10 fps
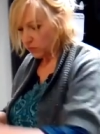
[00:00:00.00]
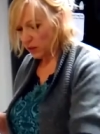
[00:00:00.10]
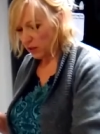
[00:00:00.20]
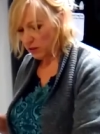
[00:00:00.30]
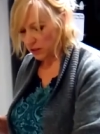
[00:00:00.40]

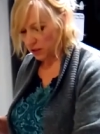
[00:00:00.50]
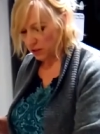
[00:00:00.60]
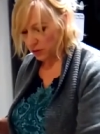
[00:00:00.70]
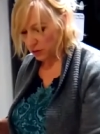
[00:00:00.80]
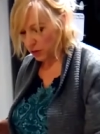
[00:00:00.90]
I was
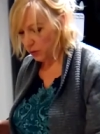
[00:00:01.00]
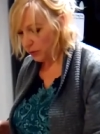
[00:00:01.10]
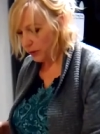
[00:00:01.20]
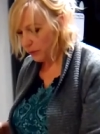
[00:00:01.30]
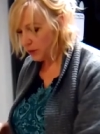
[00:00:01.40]
going to do 2
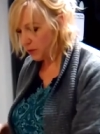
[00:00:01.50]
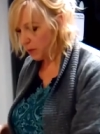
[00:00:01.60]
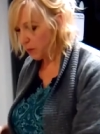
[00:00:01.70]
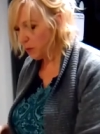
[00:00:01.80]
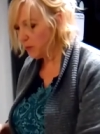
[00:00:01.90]
lemons,
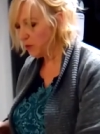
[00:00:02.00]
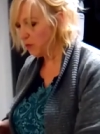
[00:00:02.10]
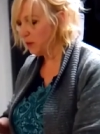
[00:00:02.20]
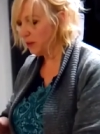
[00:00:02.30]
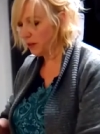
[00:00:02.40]
but I'm
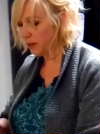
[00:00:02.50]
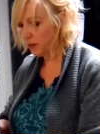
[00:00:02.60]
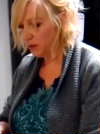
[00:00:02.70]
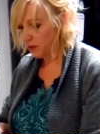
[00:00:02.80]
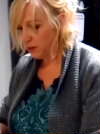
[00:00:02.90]
almost feeling like
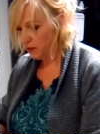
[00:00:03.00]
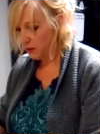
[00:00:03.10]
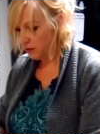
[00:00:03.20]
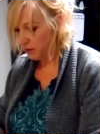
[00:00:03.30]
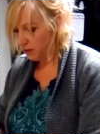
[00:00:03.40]

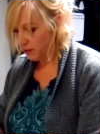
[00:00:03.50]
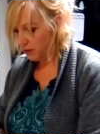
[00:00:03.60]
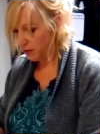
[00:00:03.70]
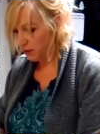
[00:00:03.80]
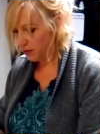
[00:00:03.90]

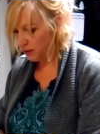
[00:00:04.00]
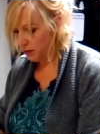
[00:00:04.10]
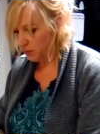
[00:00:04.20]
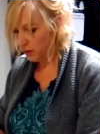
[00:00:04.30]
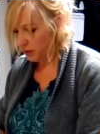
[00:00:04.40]
that's
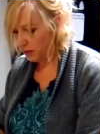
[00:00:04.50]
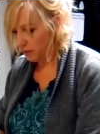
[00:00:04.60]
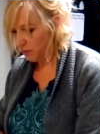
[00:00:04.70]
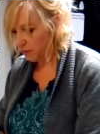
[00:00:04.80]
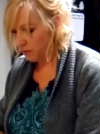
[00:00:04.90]
going to be
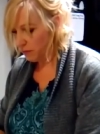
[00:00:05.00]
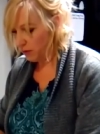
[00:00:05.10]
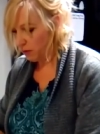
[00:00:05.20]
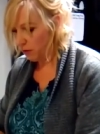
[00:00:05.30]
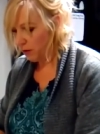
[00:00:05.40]

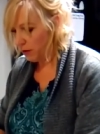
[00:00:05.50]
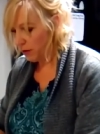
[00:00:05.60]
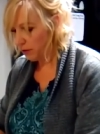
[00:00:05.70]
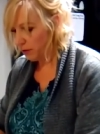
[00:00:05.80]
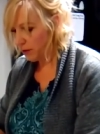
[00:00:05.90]
a lot
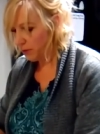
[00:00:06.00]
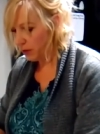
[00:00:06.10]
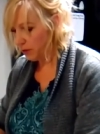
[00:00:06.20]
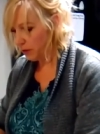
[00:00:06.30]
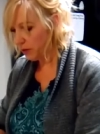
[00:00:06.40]
of
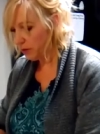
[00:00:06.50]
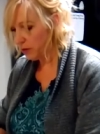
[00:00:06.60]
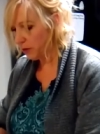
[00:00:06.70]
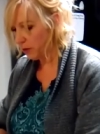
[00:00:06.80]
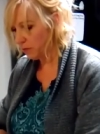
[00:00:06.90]
lemon. I don't
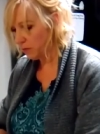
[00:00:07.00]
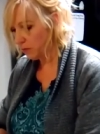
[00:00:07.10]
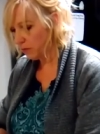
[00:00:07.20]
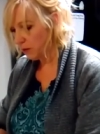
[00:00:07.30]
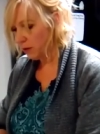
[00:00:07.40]
know.
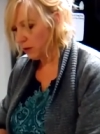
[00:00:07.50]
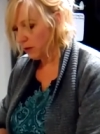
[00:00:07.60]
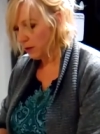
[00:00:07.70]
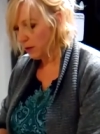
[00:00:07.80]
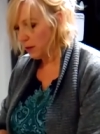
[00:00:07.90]

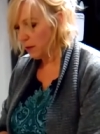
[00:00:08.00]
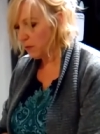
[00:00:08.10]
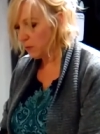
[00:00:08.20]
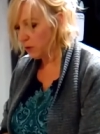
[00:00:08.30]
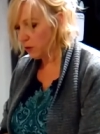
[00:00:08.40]
I'm
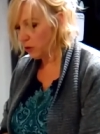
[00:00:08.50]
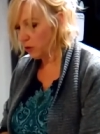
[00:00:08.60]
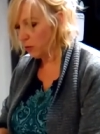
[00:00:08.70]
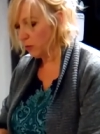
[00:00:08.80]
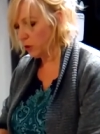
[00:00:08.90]
going to
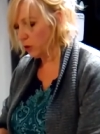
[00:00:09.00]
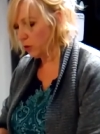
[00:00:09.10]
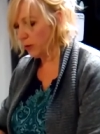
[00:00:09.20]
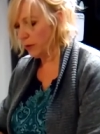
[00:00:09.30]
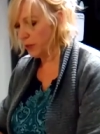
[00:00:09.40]
go with
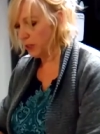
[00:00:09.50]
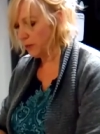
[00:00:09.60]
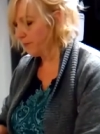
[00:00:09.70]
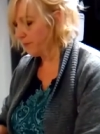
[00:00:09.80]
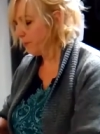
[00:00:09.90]
2 lemons.